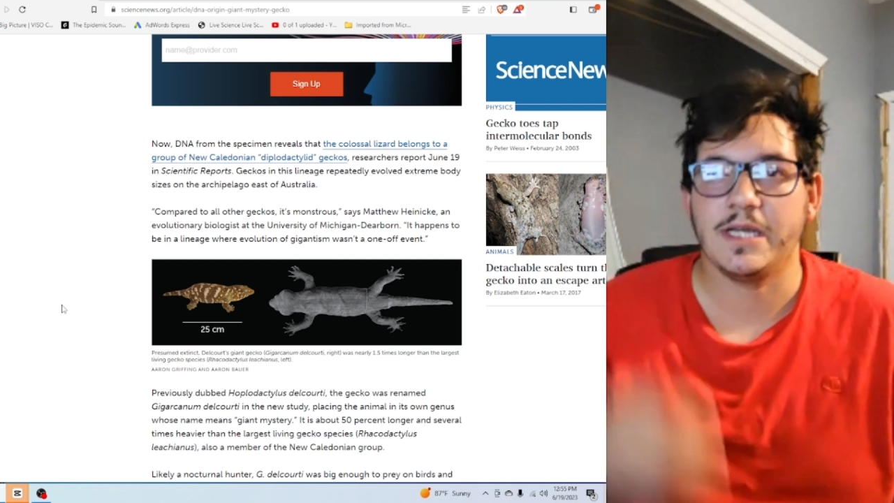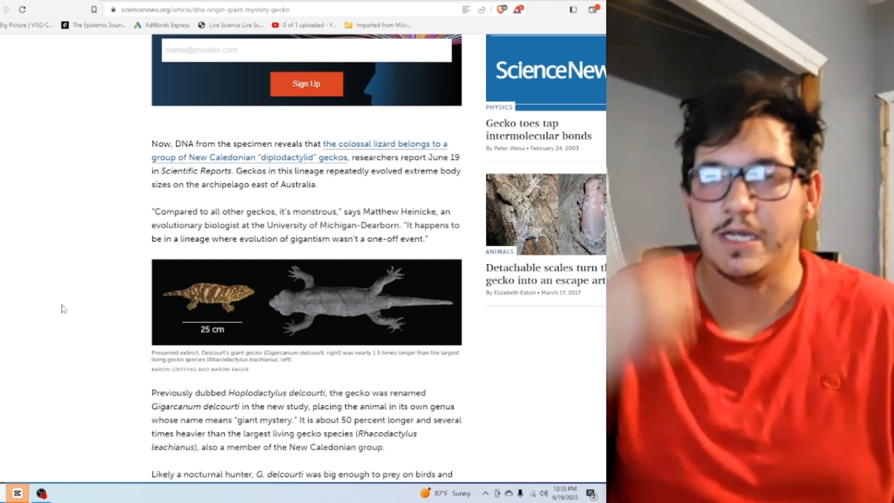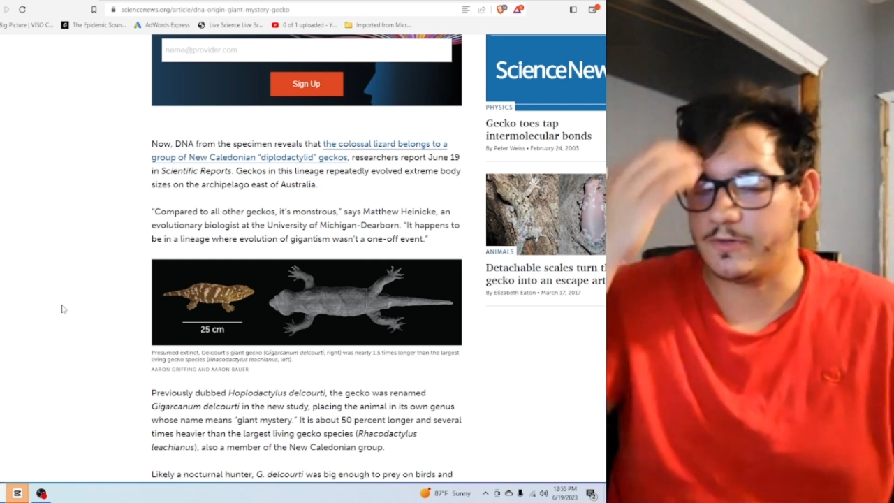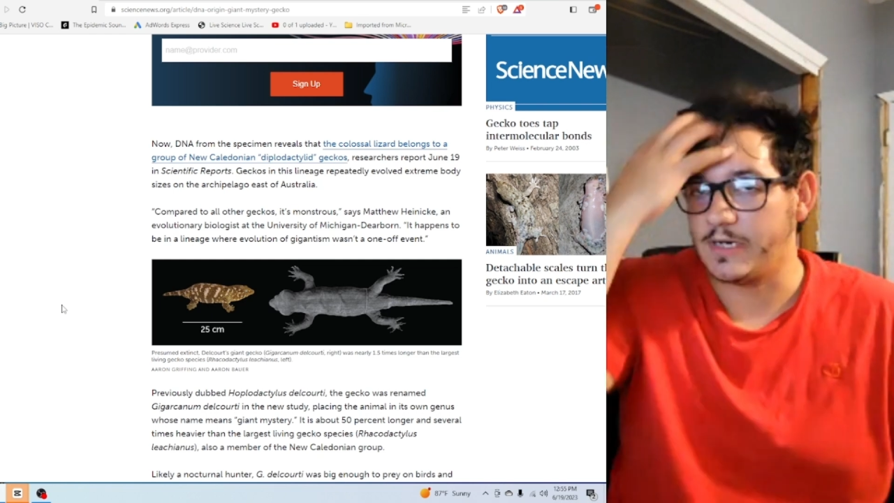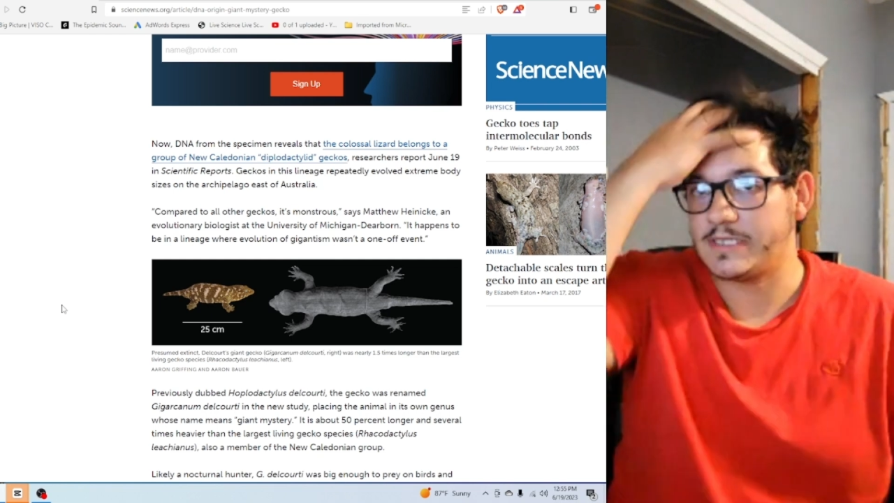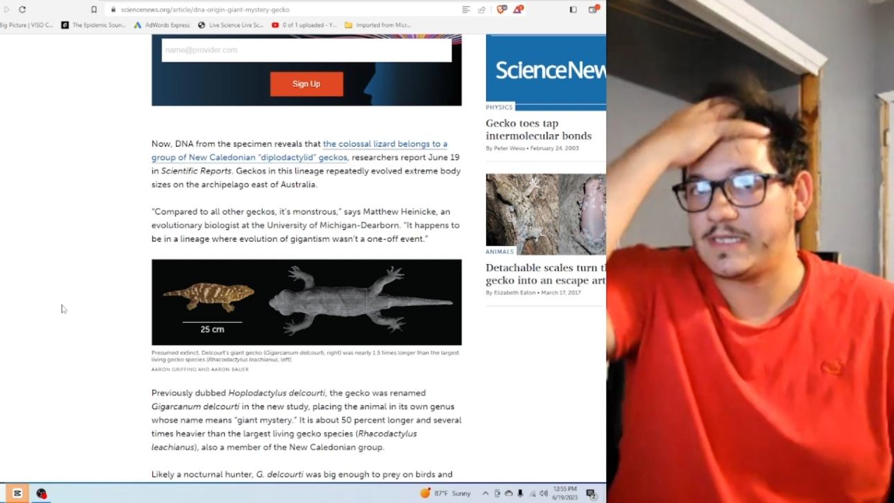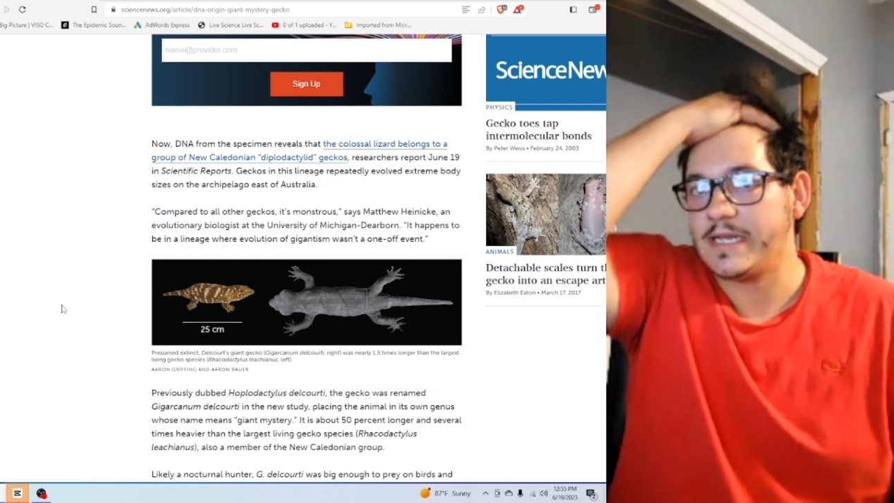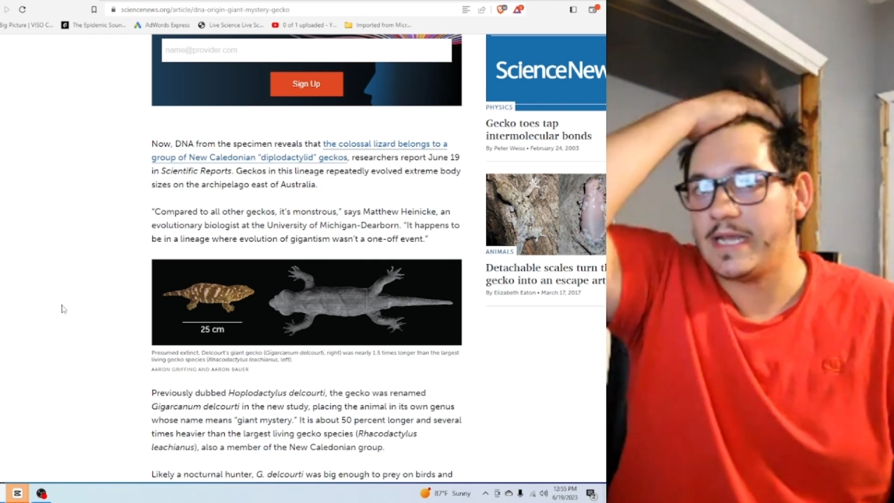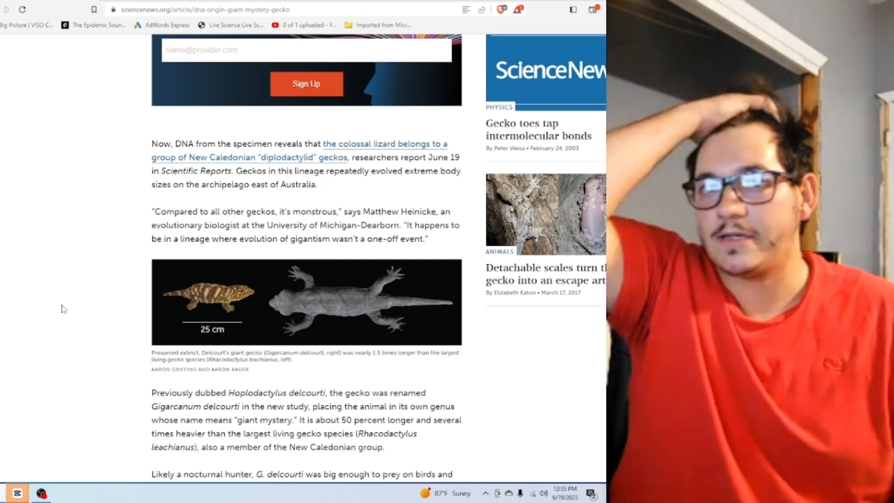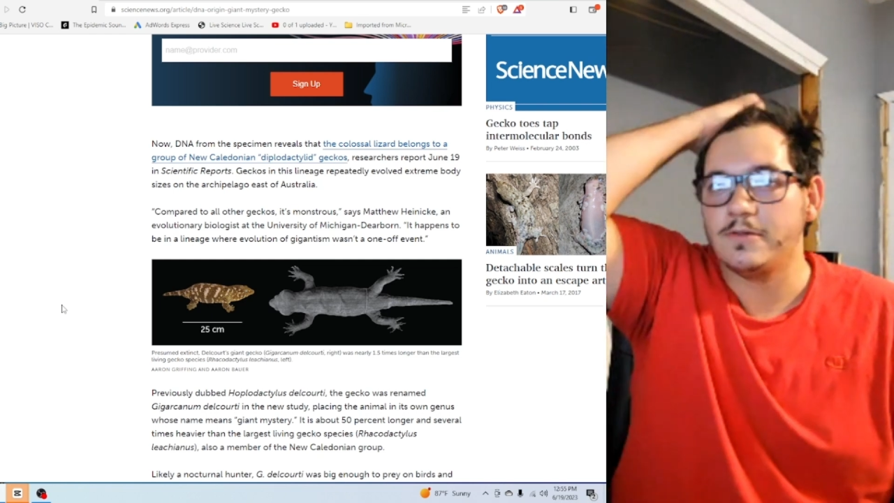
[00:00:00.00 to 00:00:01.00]
Uh, crested
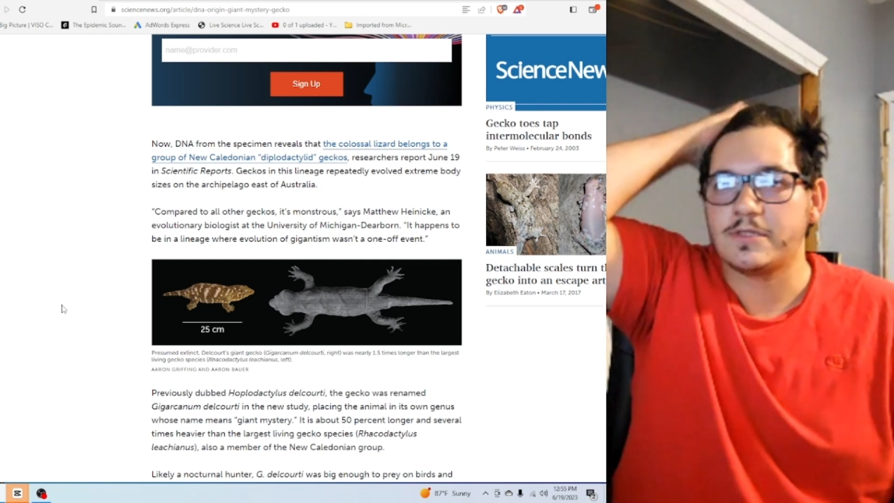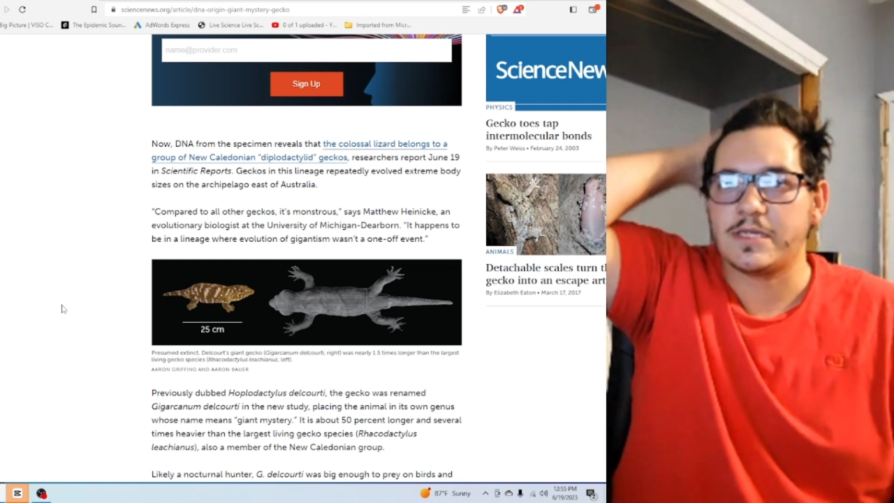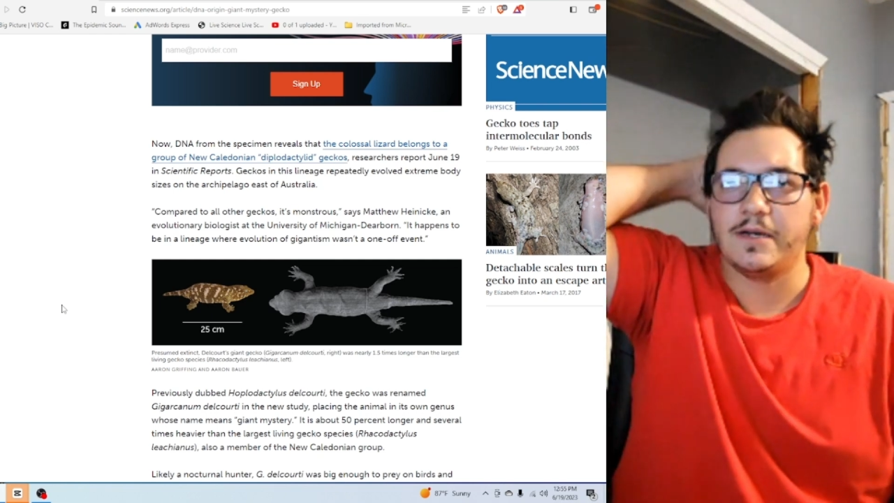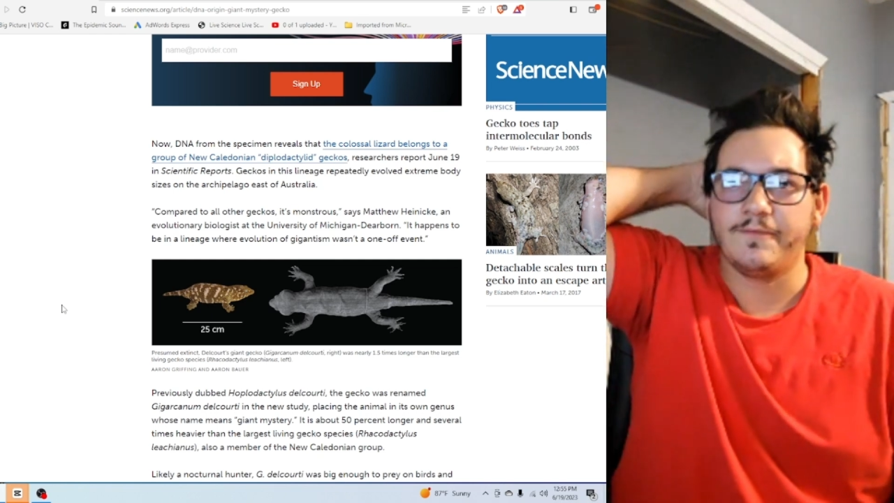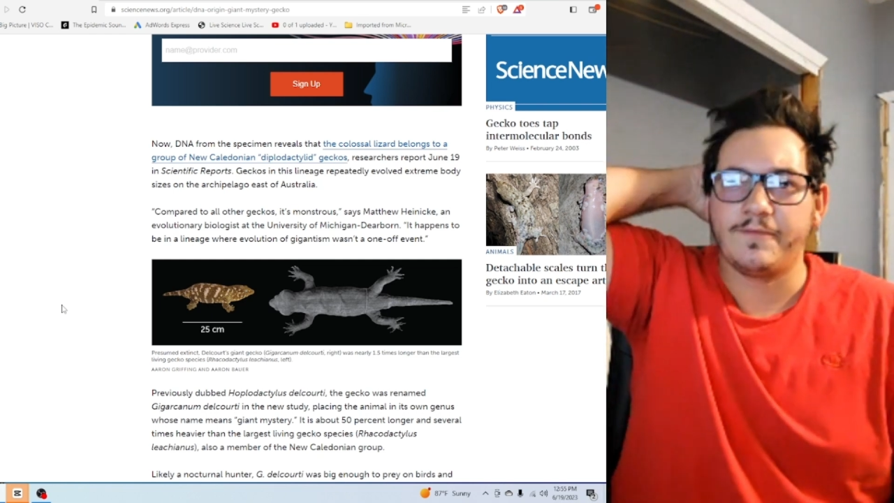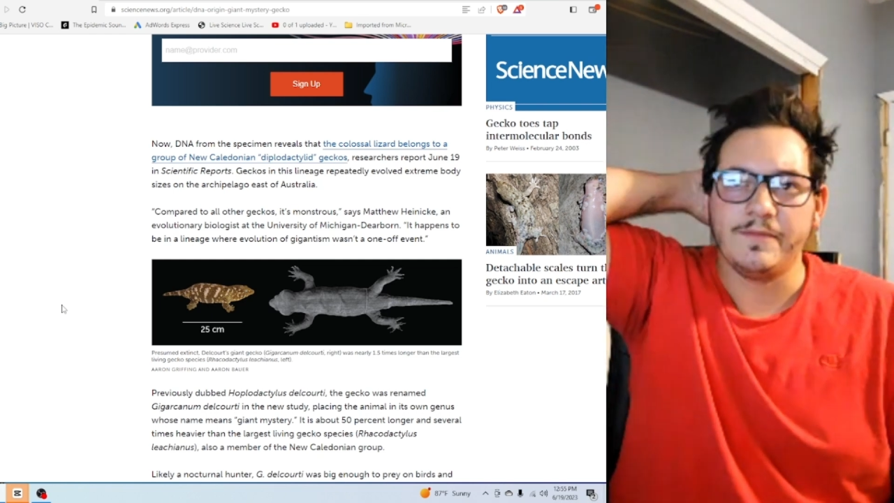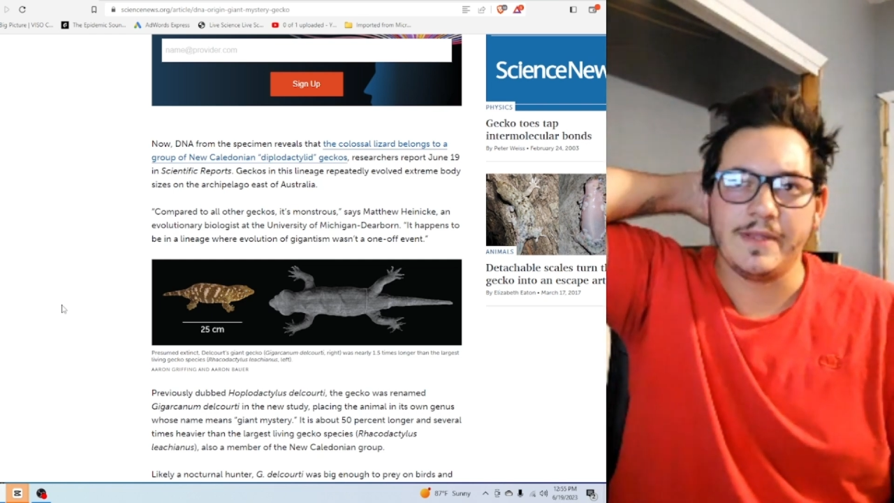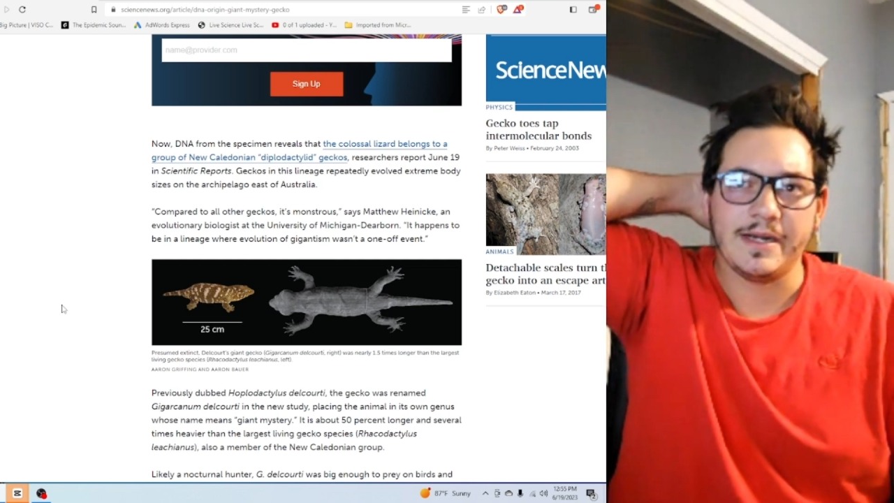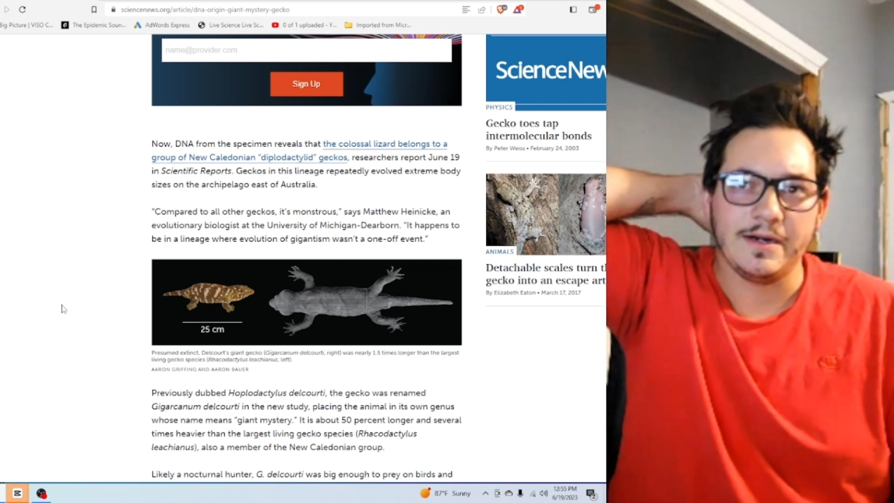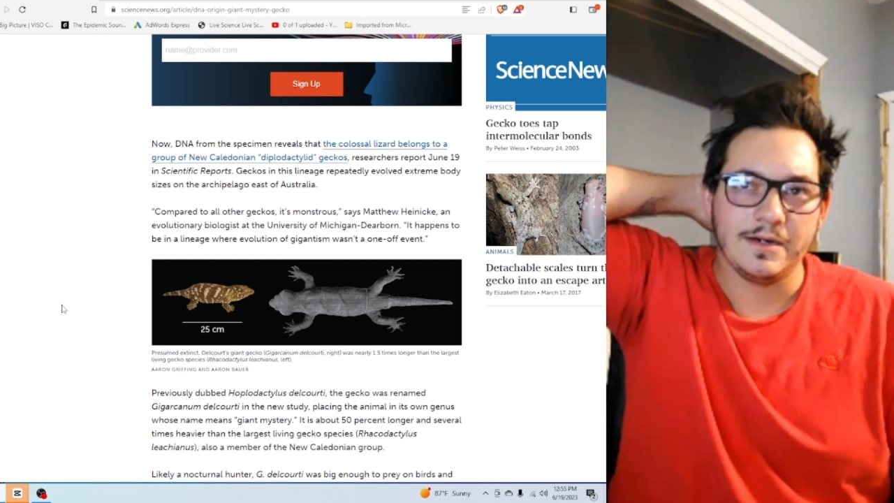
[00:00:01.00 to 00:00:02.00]
geckos come from
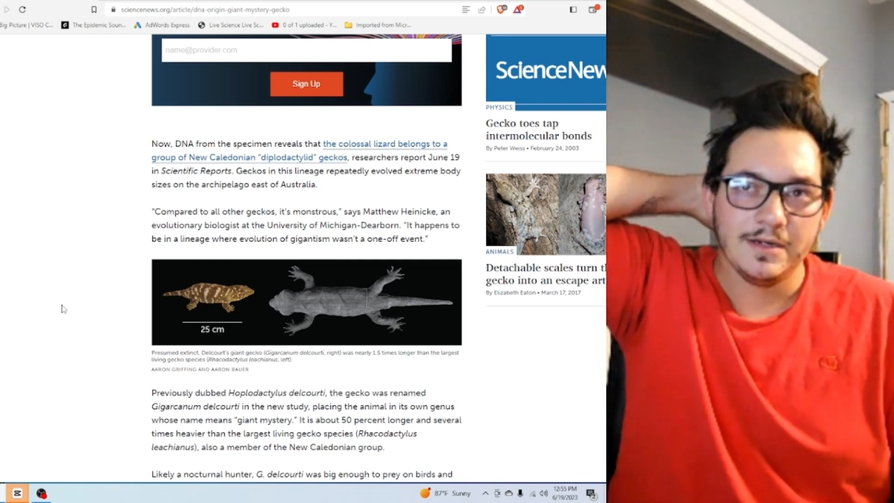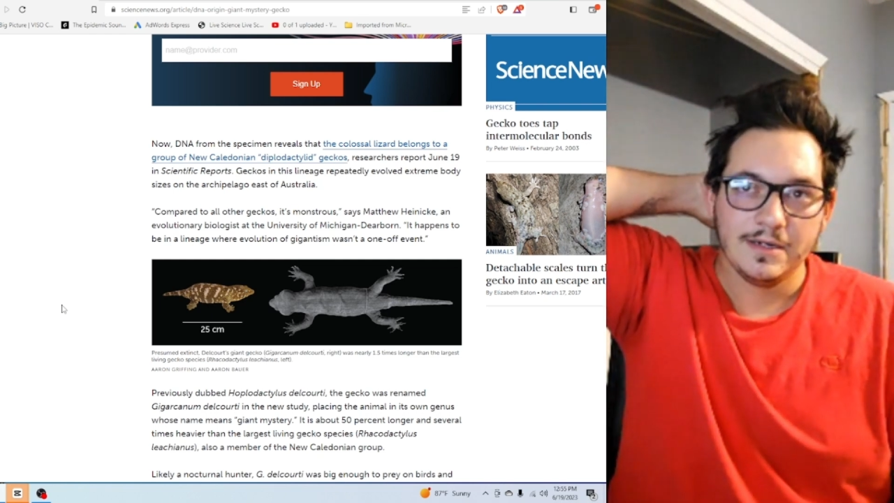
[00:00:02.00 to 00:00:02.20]
there.